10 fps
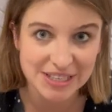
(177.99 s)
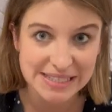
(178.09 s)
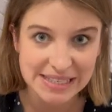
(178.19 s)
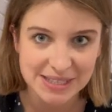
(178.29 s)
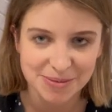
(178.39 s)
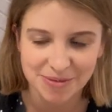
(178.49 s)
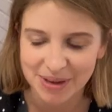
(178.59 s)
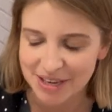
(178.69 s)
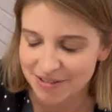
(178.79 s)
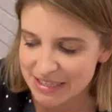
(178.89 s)
can see some of my
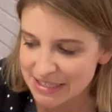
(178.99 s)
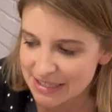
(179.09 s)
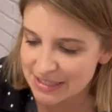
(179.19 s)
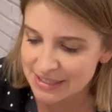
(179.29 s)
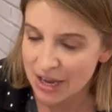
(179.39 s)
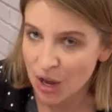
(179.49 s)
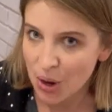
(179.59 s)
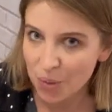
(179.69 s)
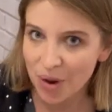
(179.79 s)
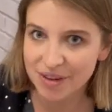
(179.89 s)
ingredients,
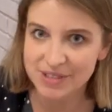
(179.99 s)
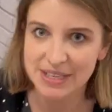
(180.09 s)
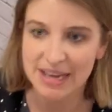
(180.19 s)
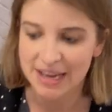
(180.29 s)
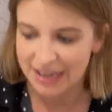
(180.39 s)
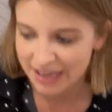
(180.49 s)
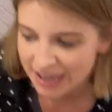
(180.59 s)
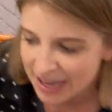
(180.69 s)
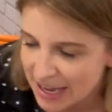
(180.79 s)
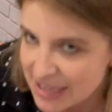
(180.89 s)
what I've done here
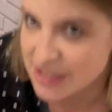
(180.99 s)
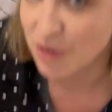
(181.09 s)
is